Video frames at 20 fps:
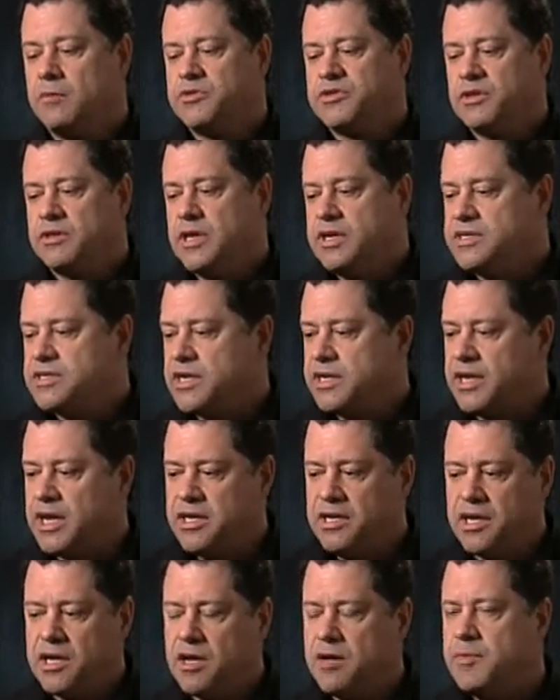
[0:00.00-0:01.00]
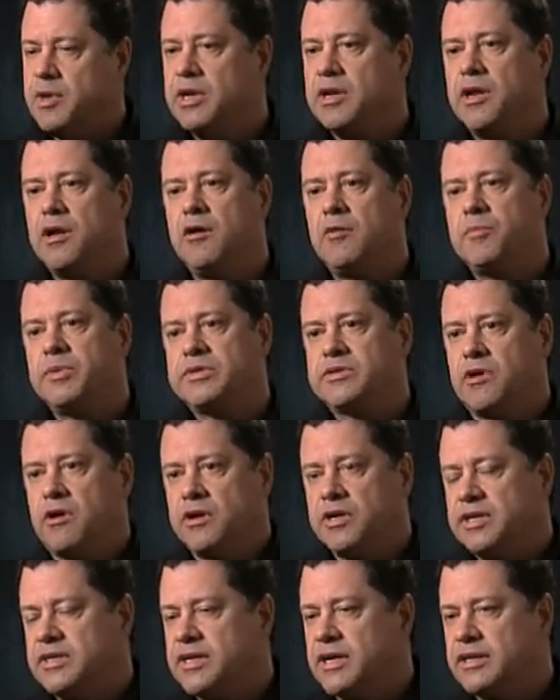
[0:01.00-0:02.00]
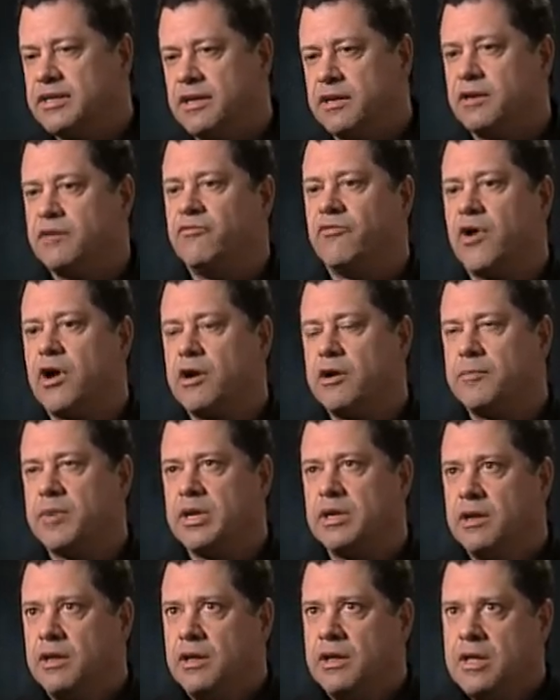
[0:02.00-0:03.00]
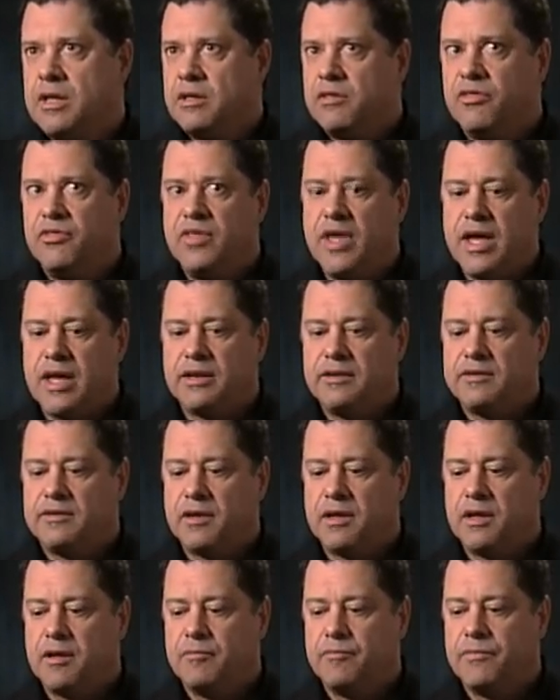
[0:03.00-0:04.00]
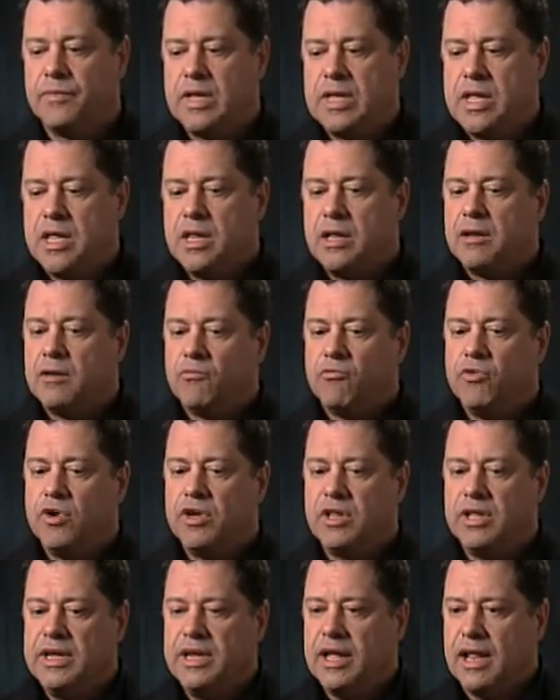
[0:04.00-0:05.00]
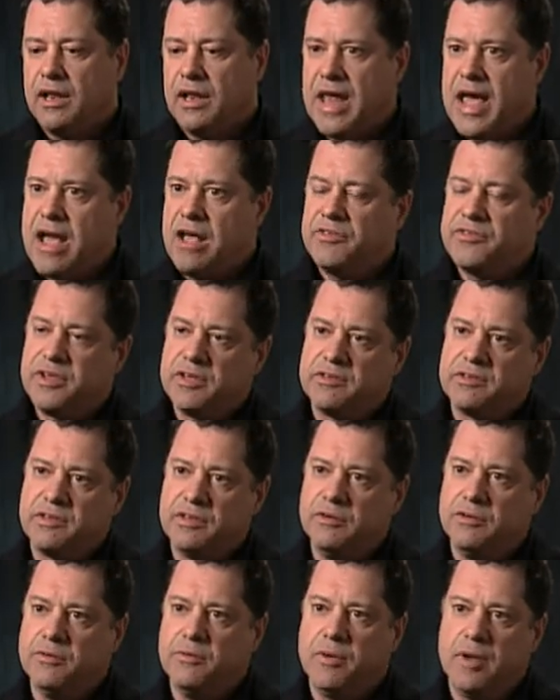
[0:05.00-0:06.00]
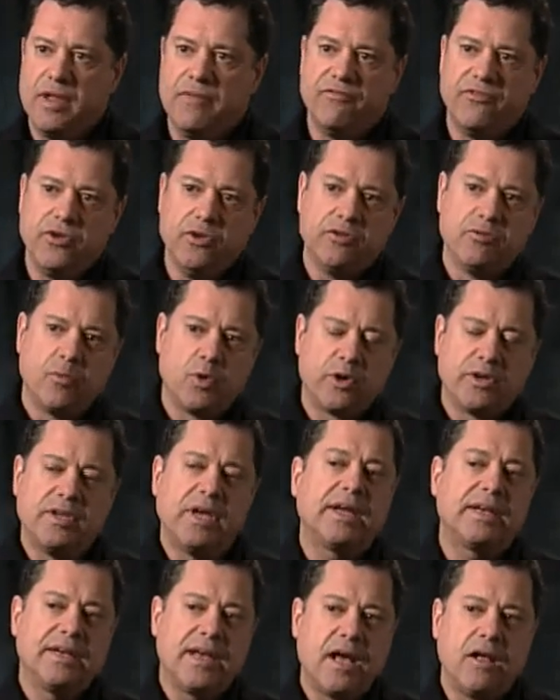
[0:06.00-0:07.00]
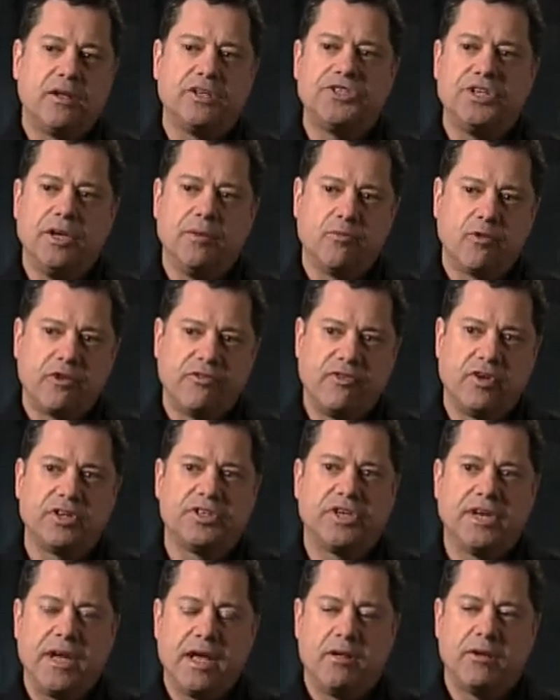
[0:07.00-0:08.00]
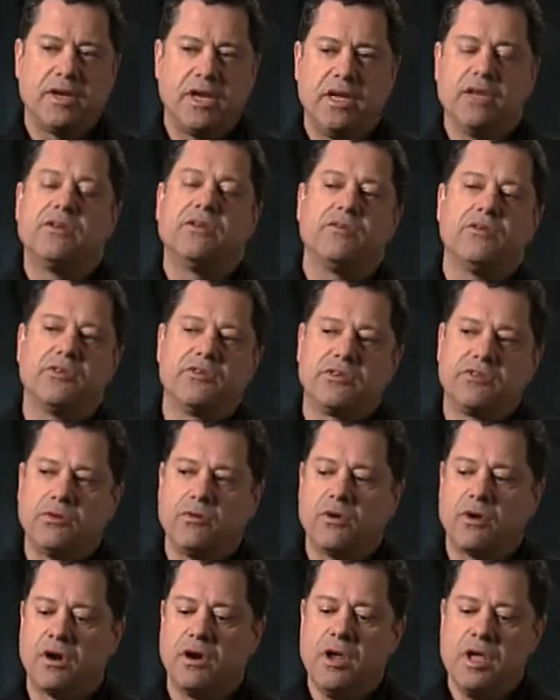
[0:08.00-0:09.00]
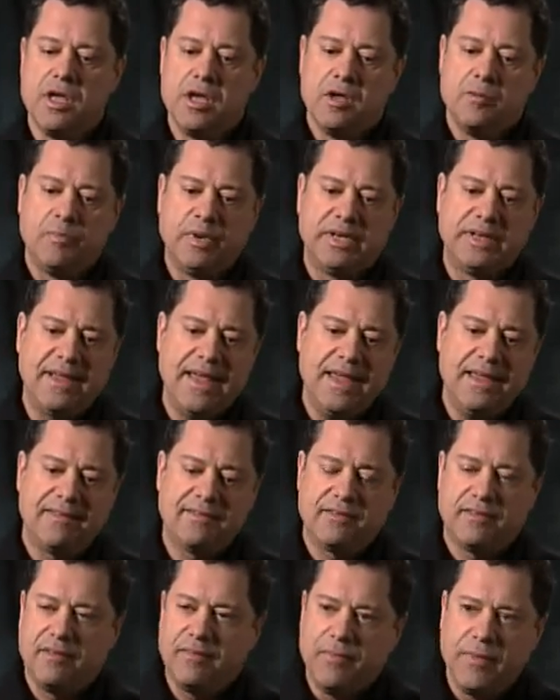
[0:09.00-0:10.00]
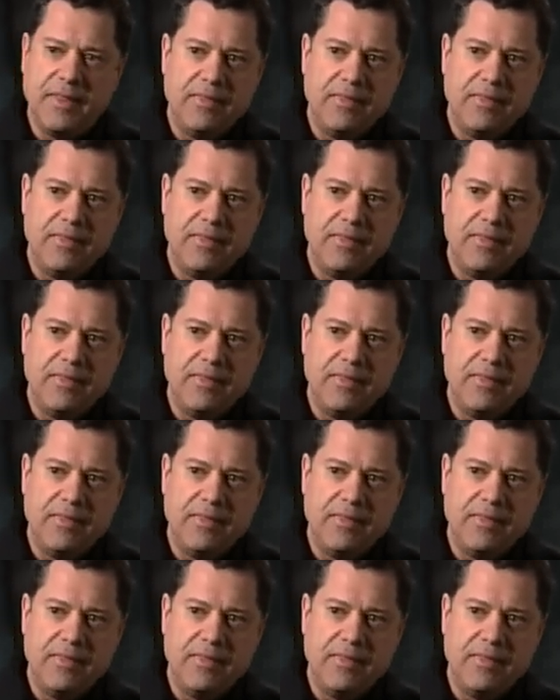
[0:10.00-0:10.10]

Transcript: So they said, can you come in and help us architect an environment that really allows us to infuse more technology and more functionality into the store, but takes